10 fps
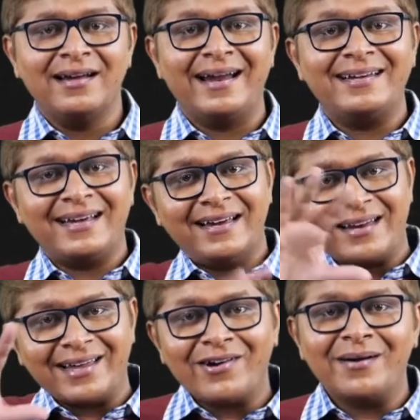entire
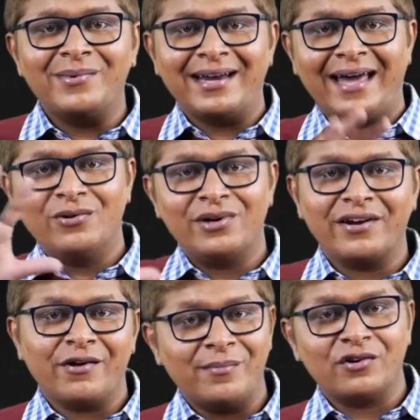requirement, annual
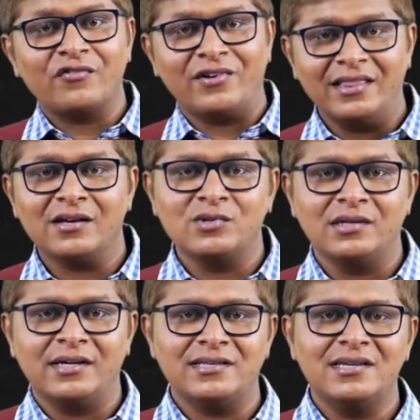requirement of
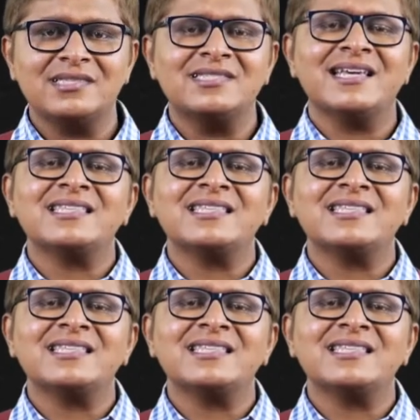10,000 kgs,